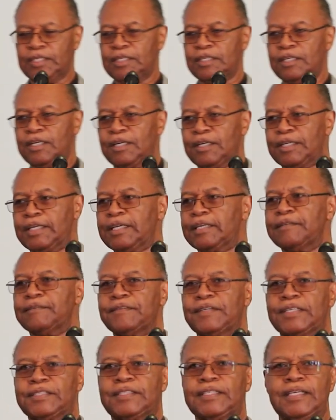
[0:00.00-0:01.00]
are any of
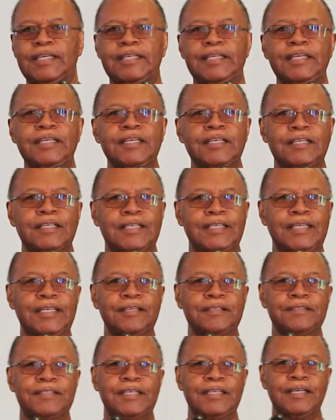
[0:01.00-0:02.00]
us in here
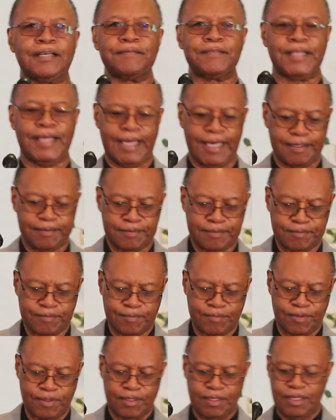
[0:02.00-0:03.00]
guilty of that?
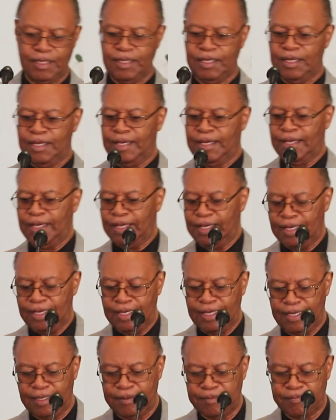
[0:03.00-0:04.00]

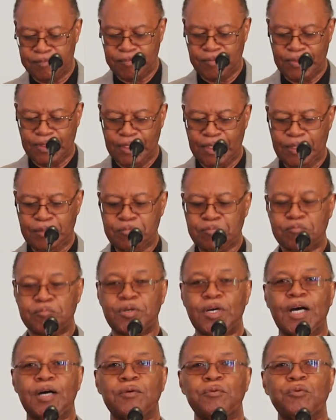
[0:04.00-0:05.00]
Uh,
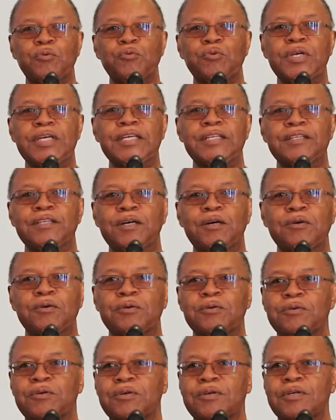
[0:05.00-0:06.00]
but we
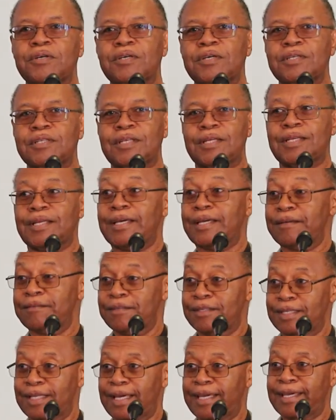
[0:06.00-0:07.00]
know the lay of
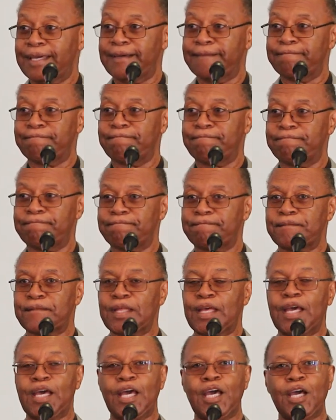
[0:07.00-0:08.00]
the land.
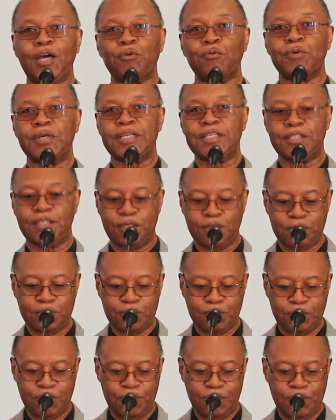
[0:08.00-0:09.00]
And we
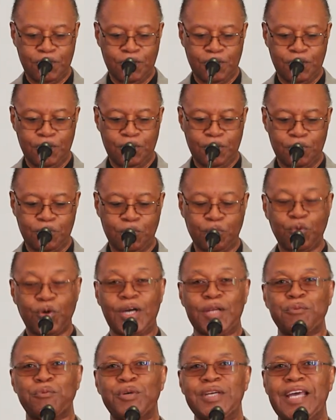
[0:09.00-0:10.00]
know
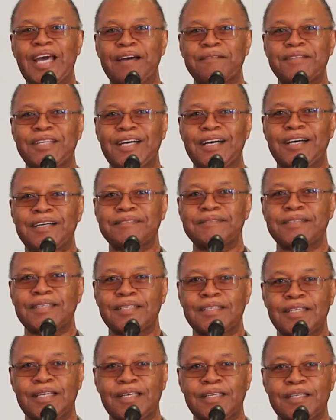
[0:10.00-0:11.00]
what we have done.
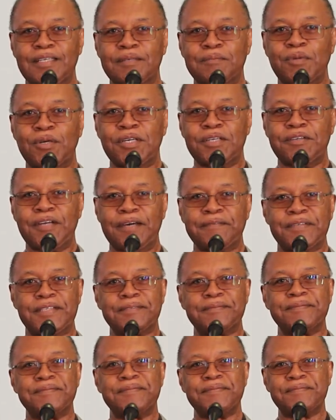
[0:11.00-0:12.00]
Morning,
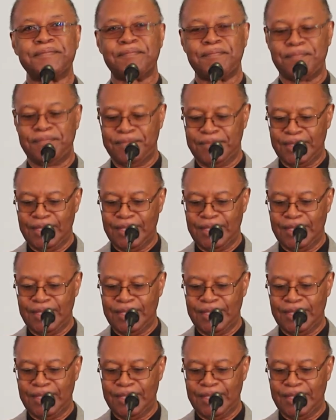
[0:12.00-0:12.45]
Reverend. Morning.